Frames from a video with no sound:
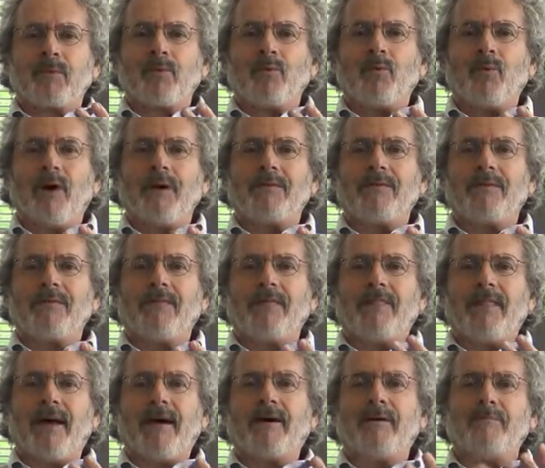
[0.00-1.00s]
What
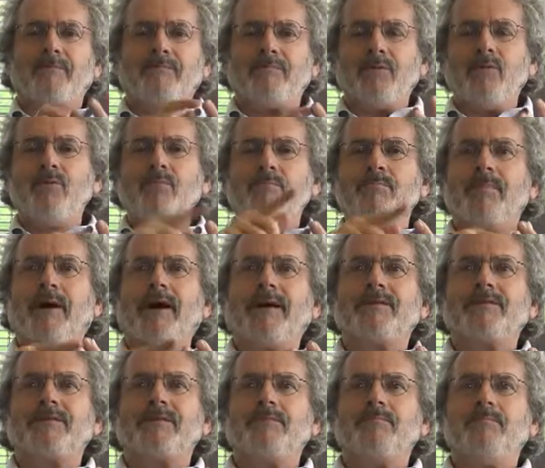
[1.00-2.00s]
that
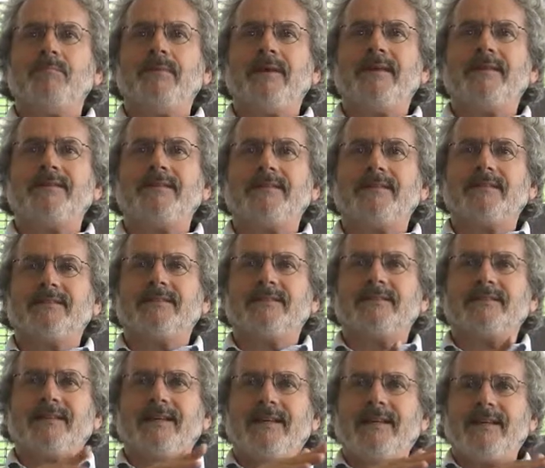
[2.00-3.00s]
boom-bust
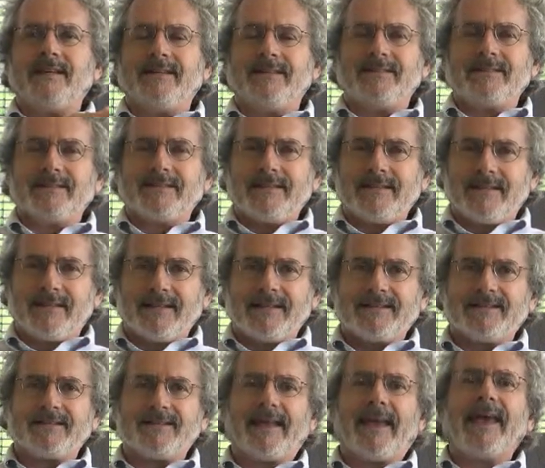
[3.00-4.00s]
misses is the
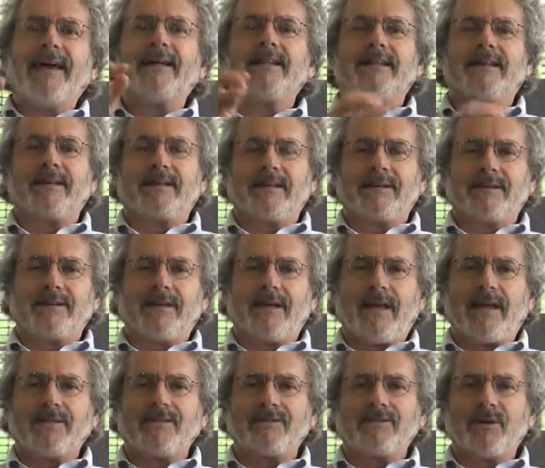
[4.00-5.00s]
scaling.
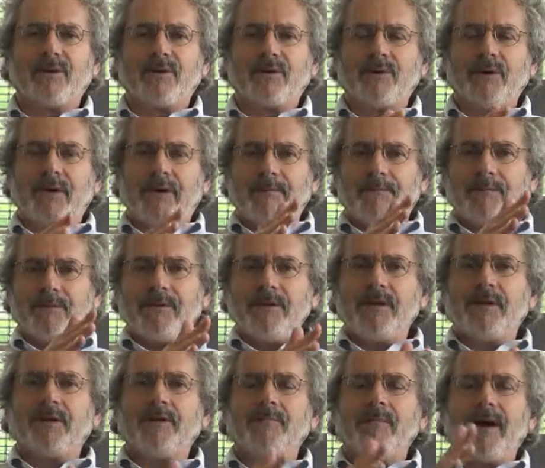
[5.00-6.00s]
And so
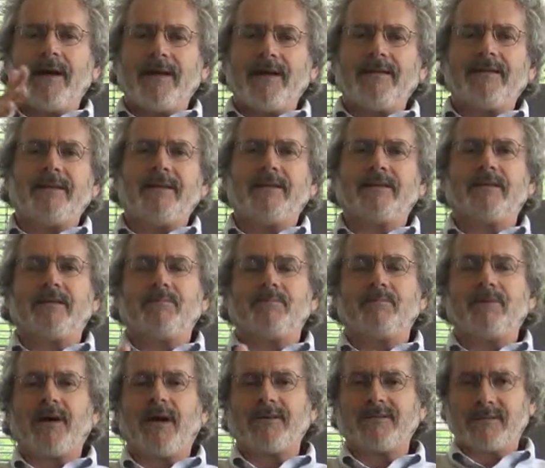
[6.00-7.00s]
year by year,
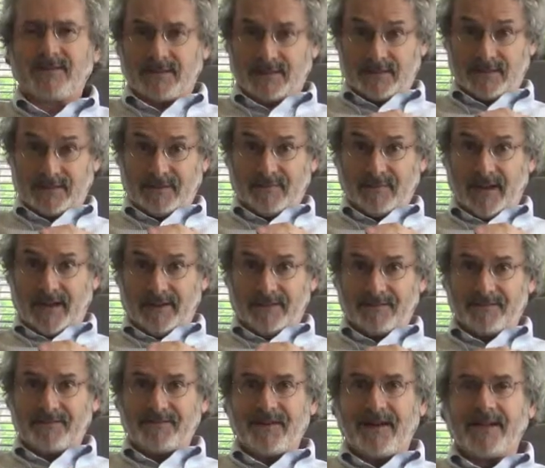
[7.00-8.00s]
processors have
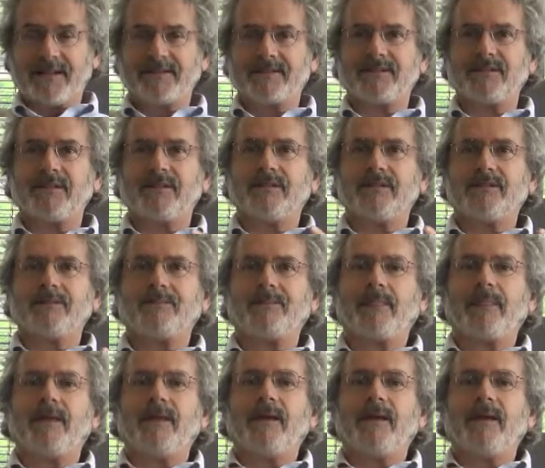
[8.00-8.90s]
gotten faster,